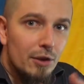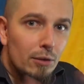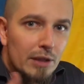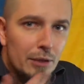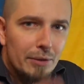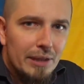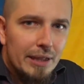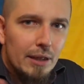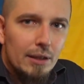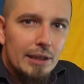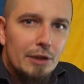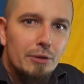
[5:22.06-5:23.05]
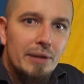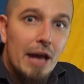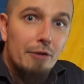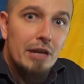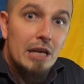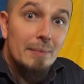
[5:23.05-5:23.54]
only really gonna lead to an
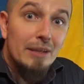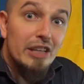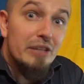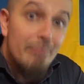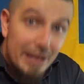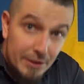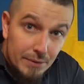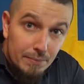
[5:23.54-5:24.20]
angry email at best.